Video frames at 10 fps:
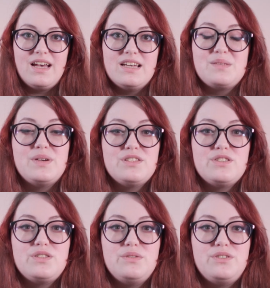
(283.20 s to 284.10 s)
As
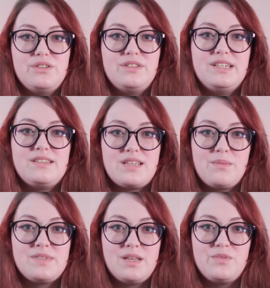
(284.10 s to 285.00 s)
much as you do need
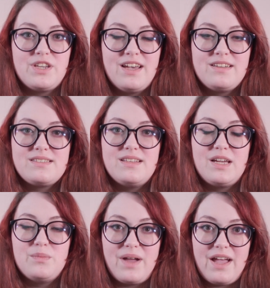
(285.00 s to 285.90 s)
some subjects,
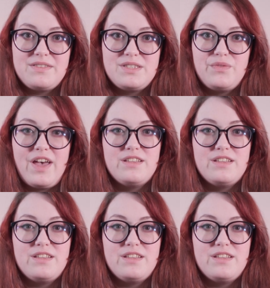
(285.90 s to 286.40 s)
like maths for